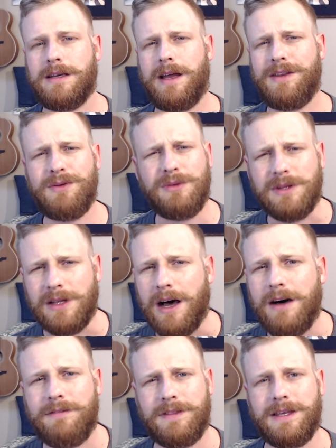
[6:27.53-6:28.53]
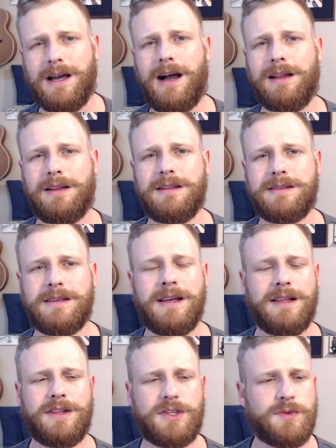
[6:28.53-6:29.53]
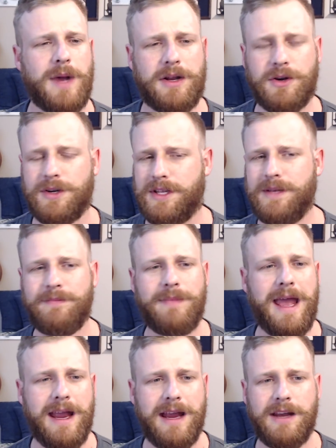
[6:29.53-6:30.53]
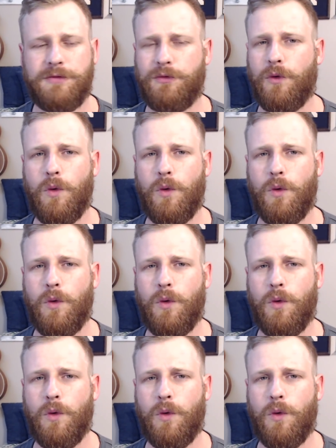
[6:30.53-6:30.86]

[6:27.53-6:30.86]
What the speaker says: and you love the islands. This record he made